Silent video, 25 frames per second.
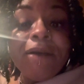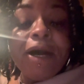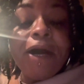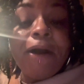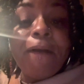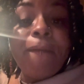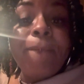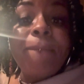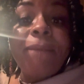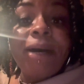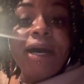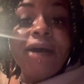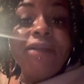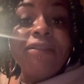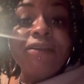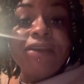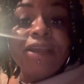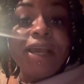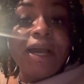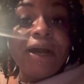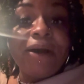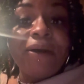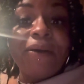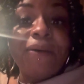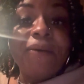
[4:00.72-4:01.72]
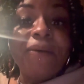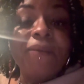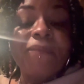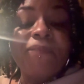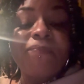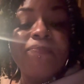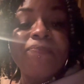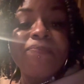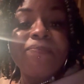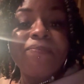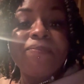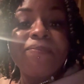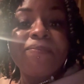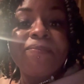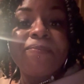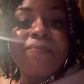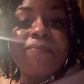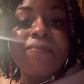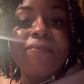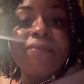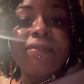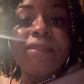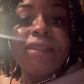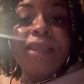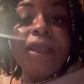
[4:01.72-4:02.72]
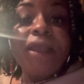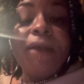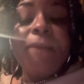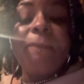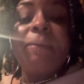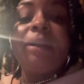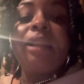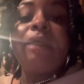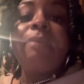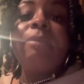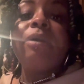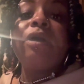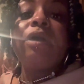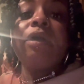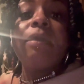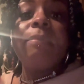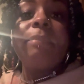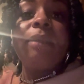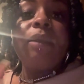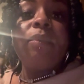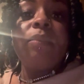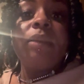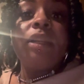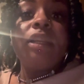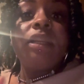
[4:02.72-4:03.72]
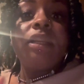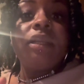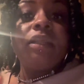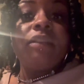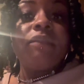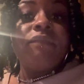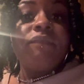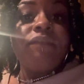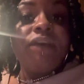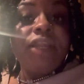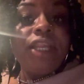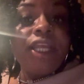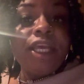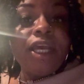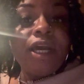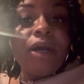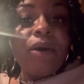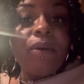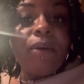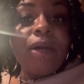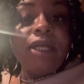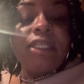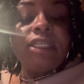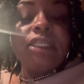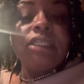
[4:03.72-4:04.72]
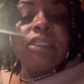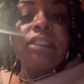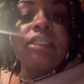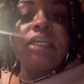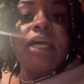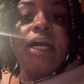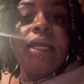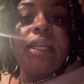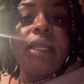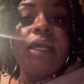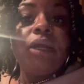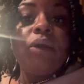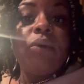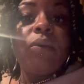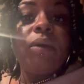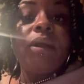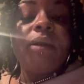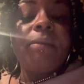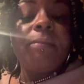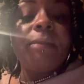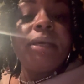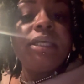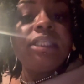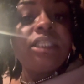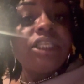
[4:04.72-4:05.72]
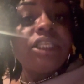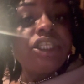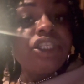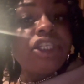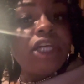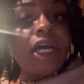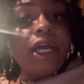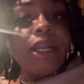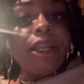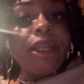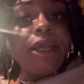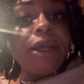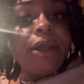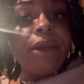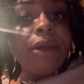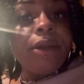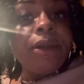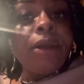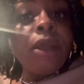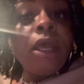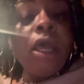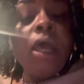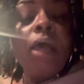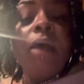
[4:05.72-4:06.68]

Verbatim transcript: unbothered, y'all. But I'm going to come back with another video. I just got that quick message out there.